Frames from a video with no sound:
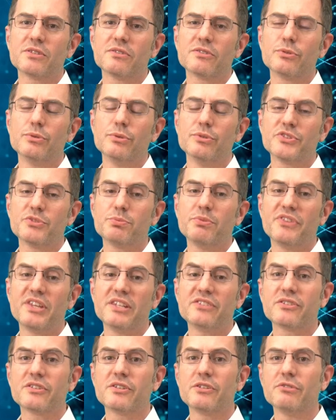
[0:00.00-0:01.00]
course with
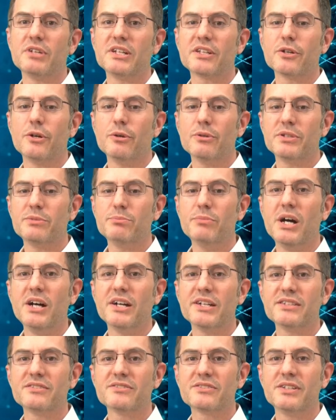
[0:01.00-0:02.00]
this career goal in
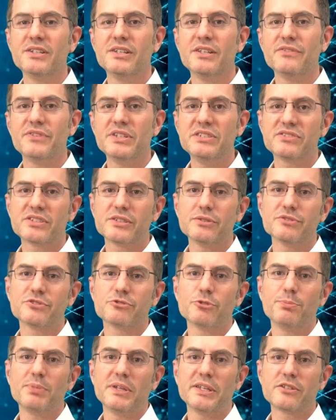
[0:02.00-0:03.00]
mind, these skills
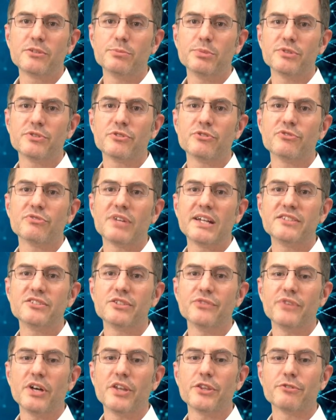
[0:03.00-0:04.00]
are applicable to a range
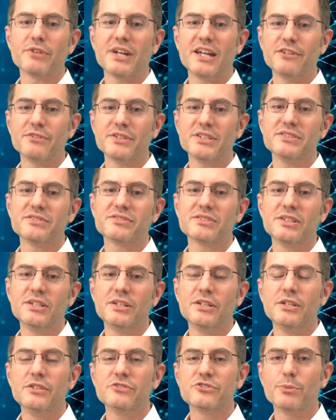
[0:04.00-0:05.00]
of other areas.
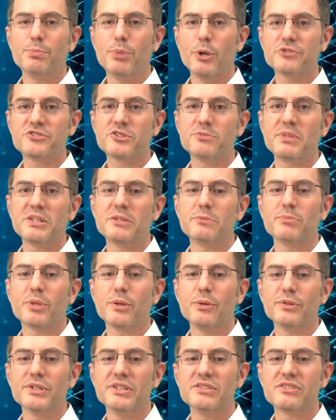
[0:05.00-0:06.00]
So possible
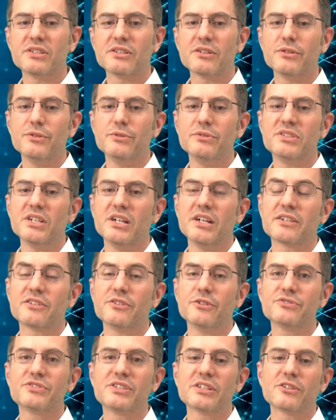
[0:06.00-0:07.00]
employers include
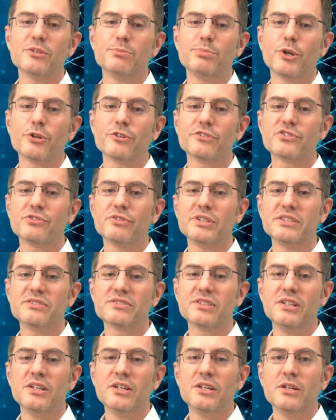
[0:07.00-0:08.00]
diagnostic laboratories,
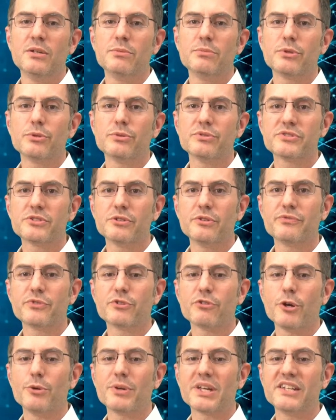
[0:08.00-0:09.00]
but also of
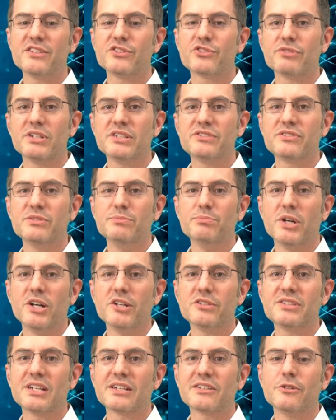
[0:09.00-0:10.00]
growing interest in
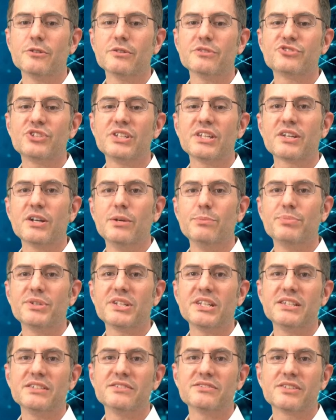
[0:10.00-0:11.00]
biotechnology
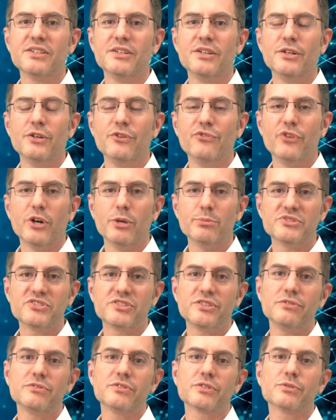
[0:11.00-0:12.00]
companies,
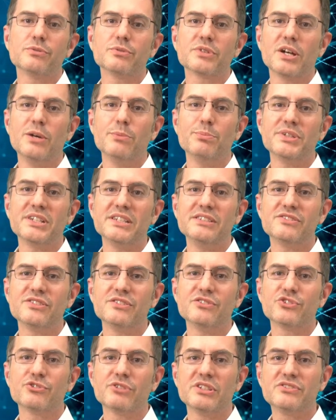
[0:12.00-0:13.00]
pharmaceutical companies
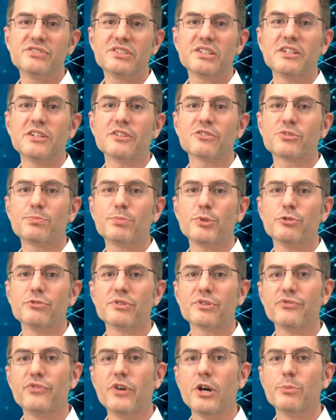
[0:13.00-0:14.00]
interested in
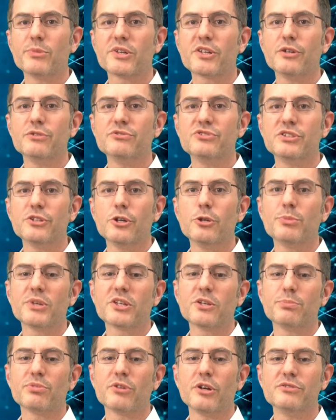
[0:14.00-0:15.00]
exploring
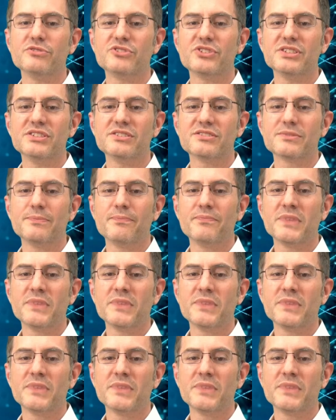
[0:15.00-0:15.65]
pharmacogenomic approaches,